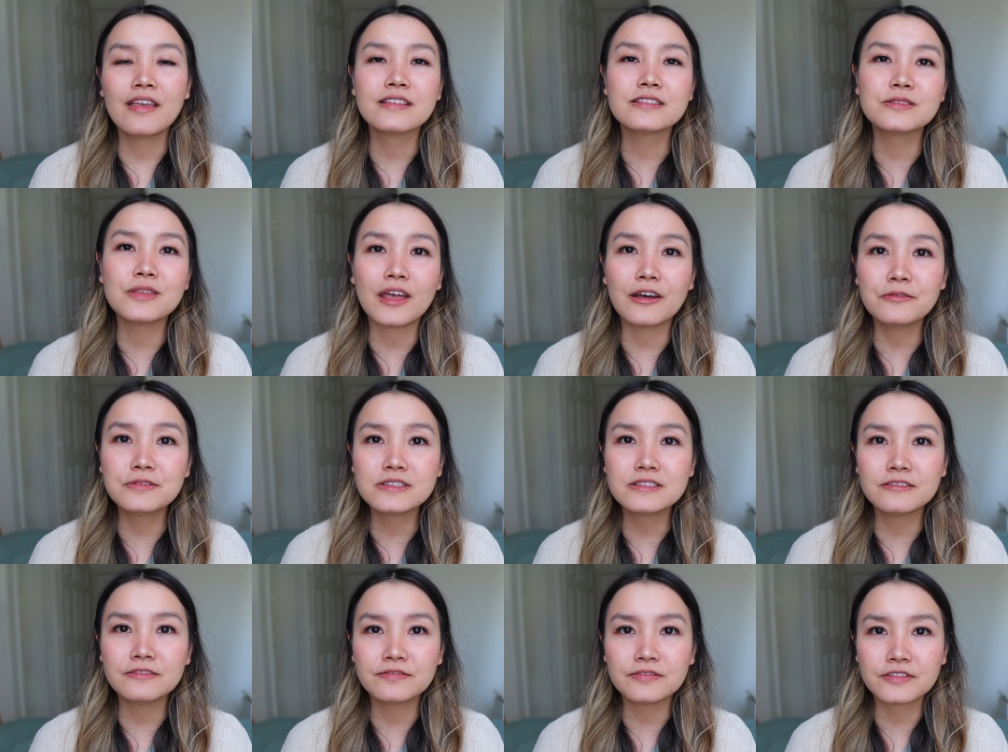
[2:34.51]
So that
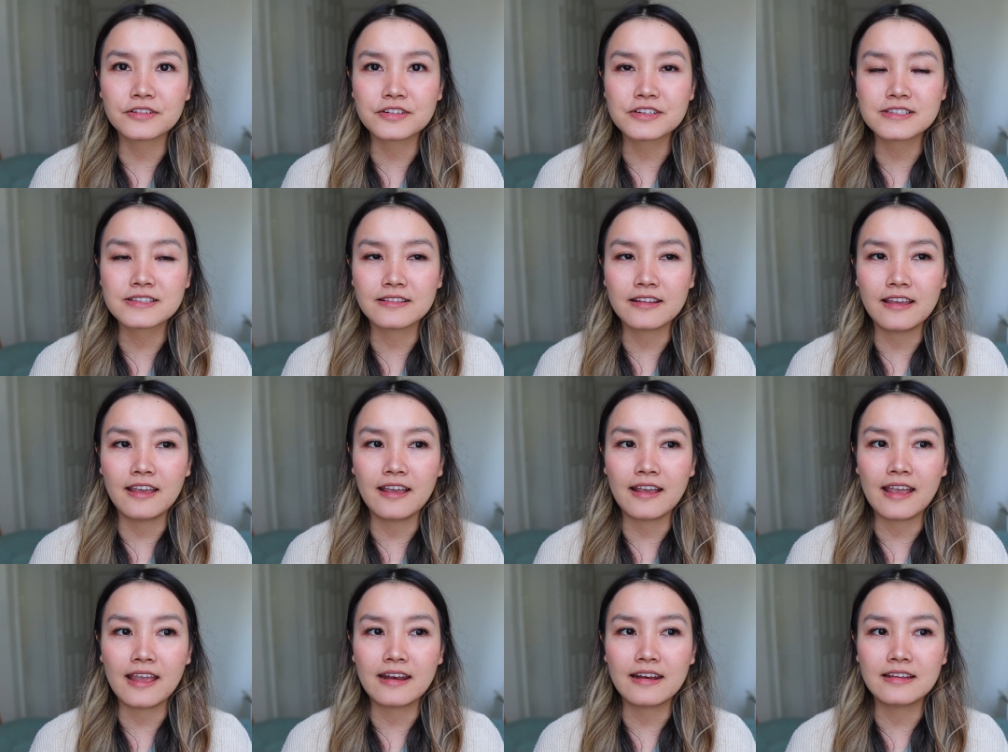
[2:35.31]
was the first
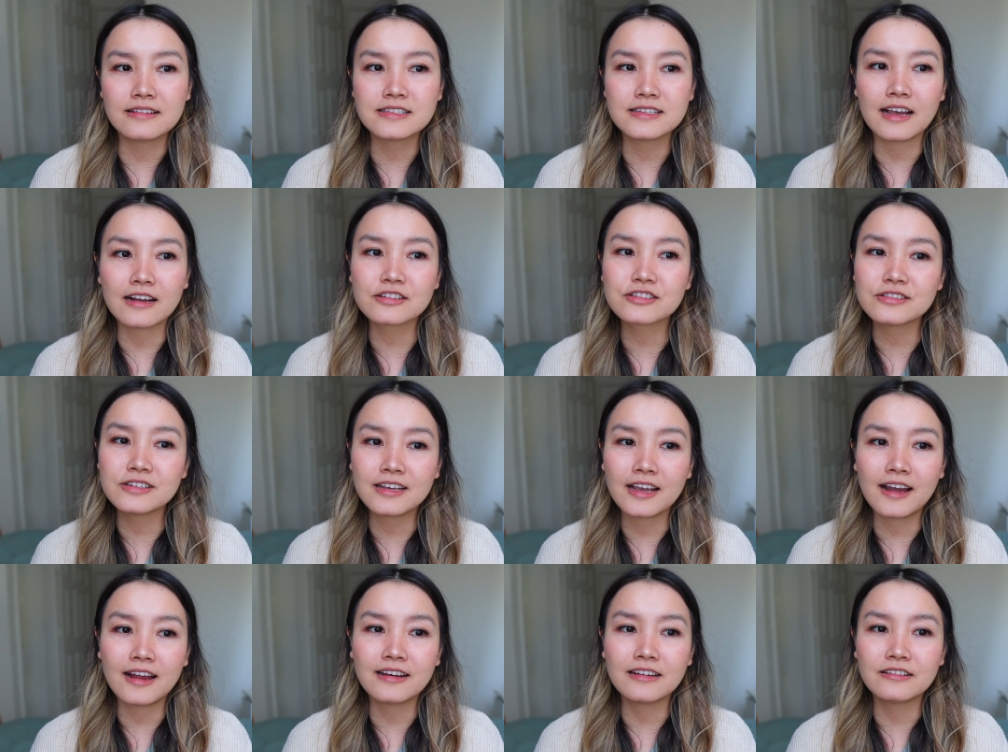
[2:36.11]
thing, and it's actually
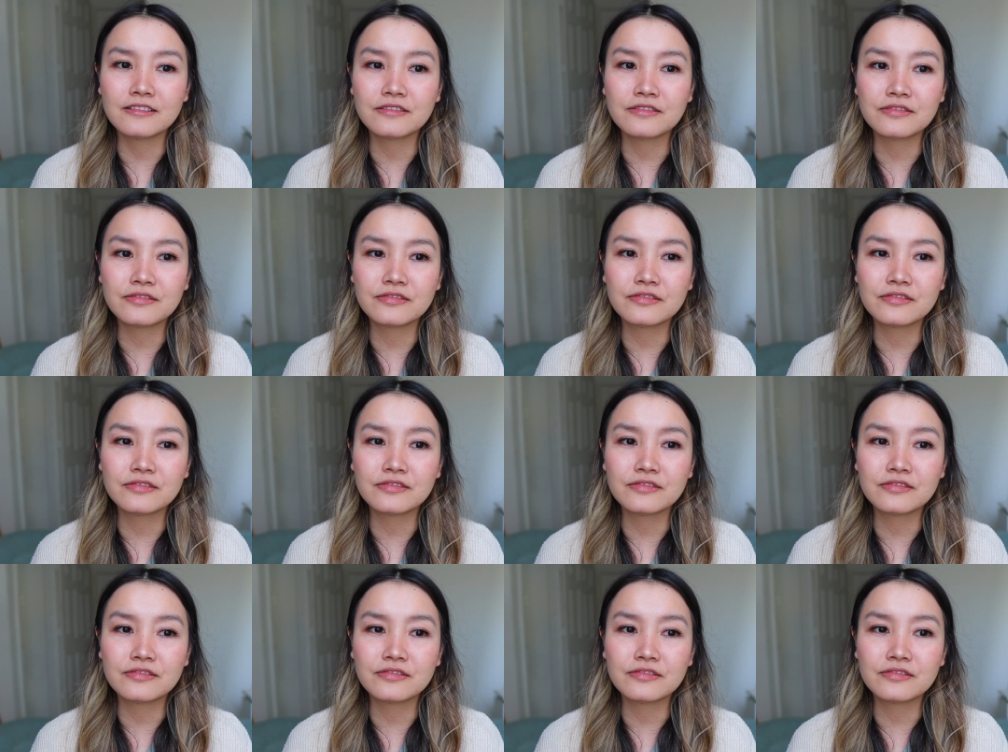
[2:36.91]
kind of